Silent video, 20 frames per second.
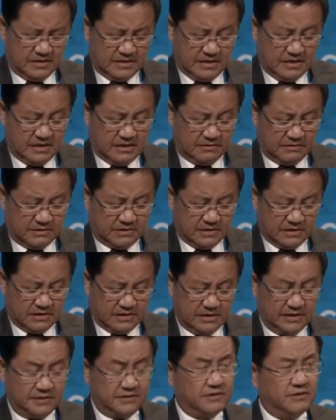and
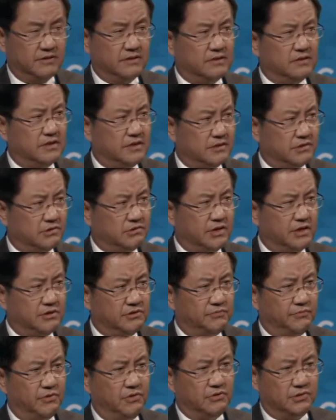later
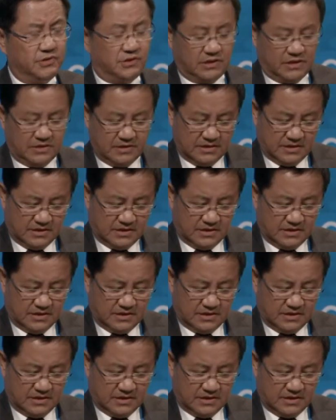exchange views